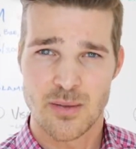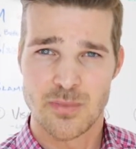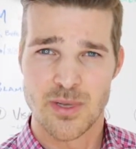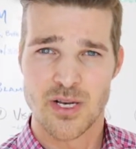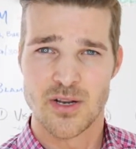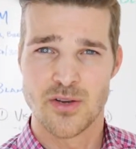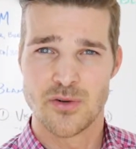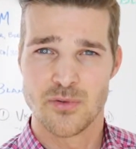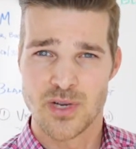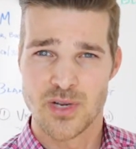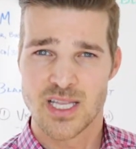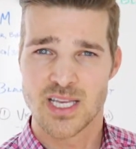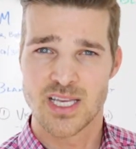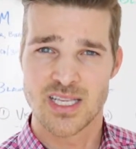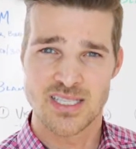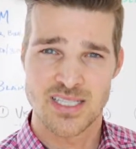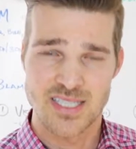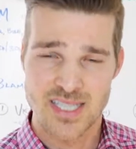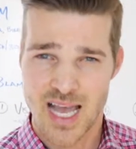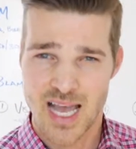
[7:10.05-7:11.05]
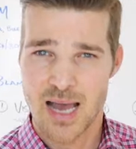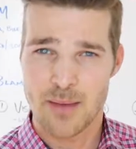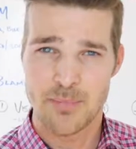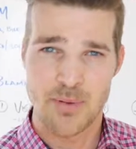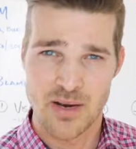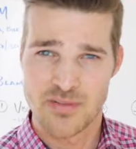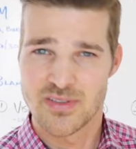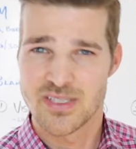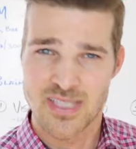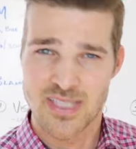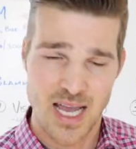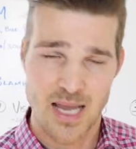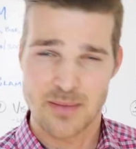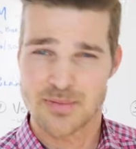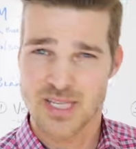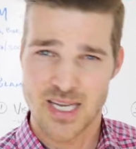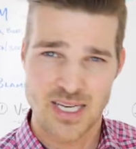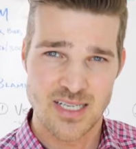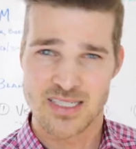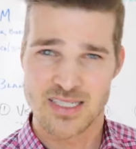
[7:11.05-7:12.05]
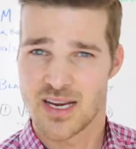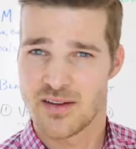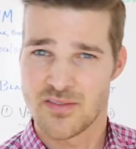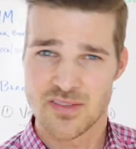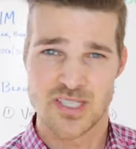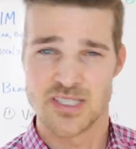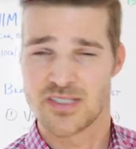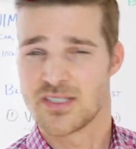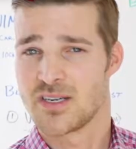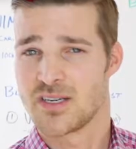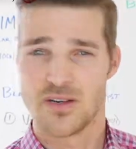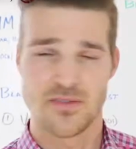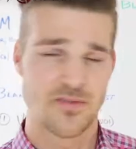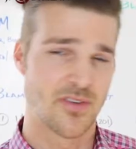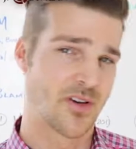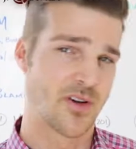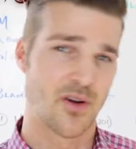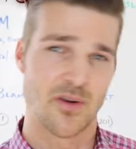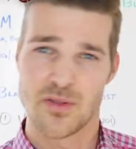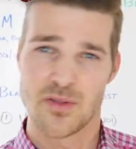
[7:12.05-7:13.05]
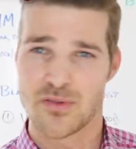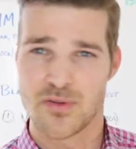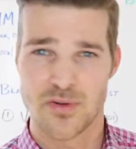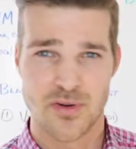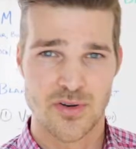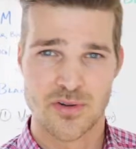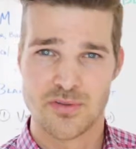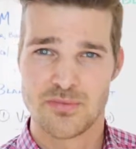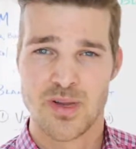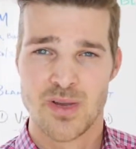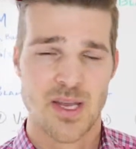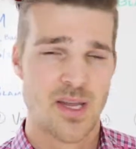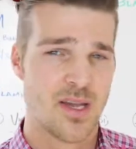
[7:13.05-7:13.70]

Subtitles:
I mean, are you really going to stop at every stop sign in San Francisco if you're going through